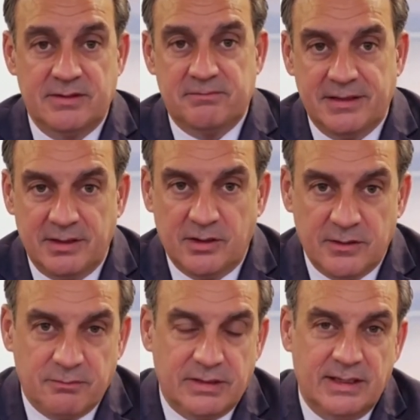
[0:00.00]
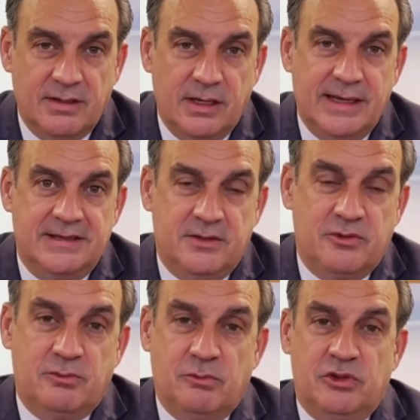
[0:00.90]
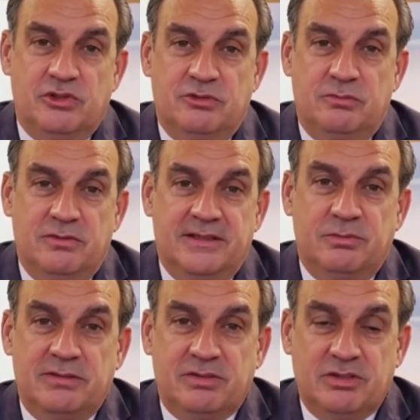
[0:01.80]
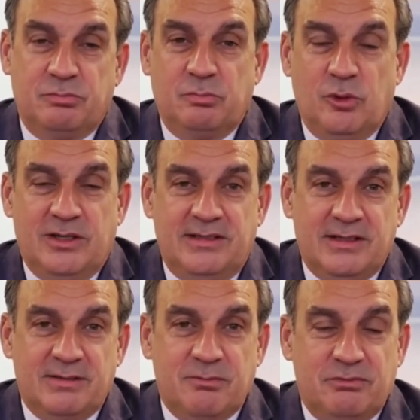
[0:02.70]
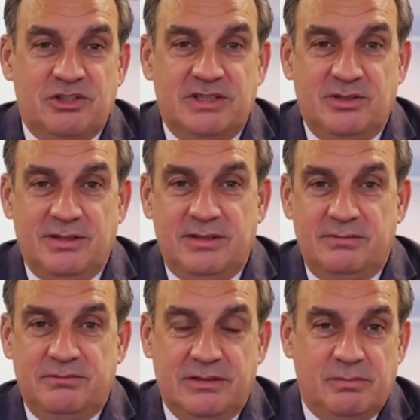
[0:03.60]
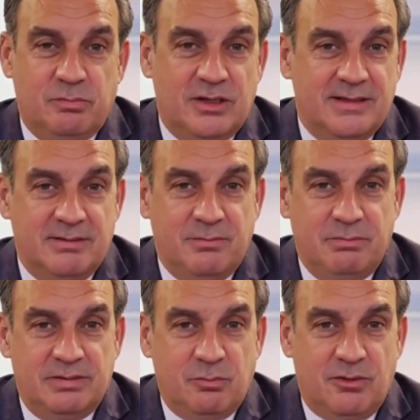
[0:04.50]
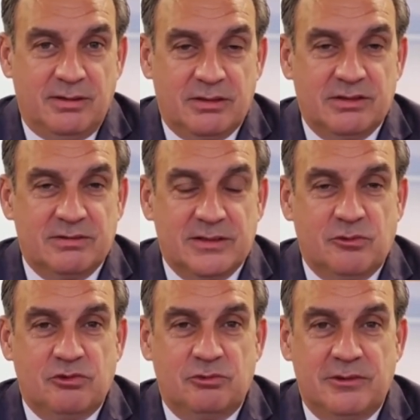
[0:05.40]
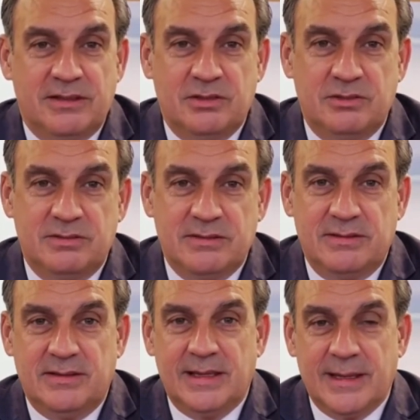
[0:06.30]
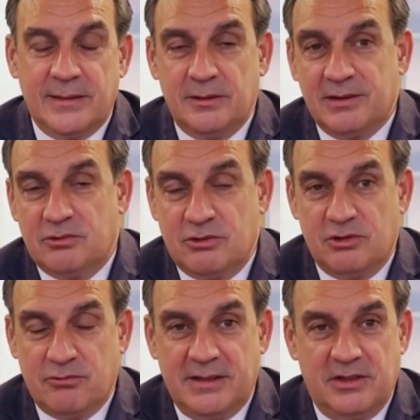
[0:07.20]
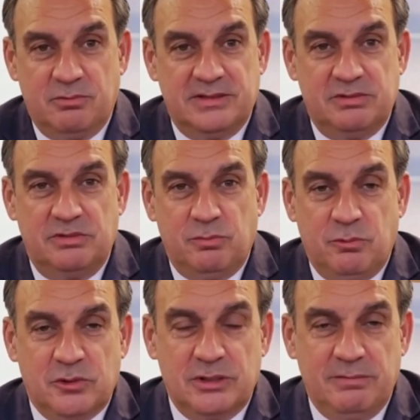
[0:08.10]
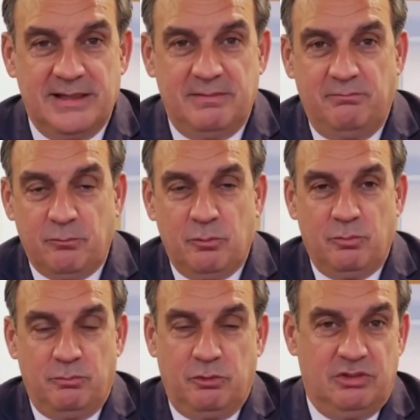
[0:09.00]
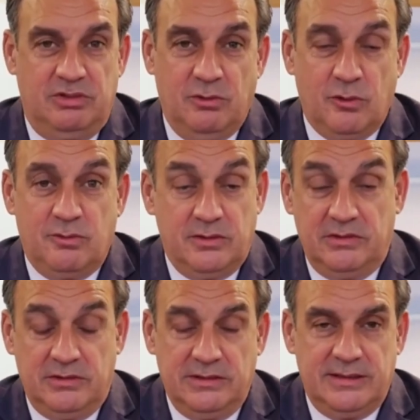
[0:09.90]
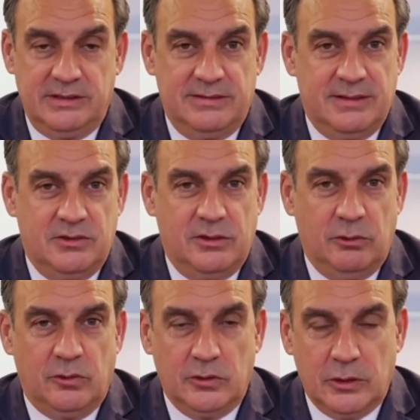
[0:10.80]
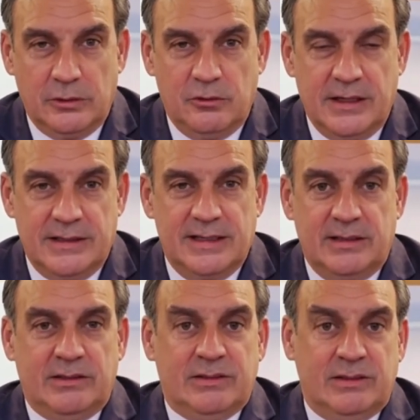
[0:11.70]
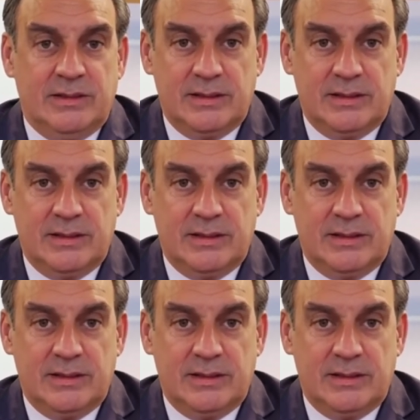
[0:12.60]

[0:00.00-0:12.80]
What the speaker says: The economy in the last year or so has been surprisingly resilient despite the big rise in interest rates. Higher interest rates means lower demand for homes and cars as these things are usually financed.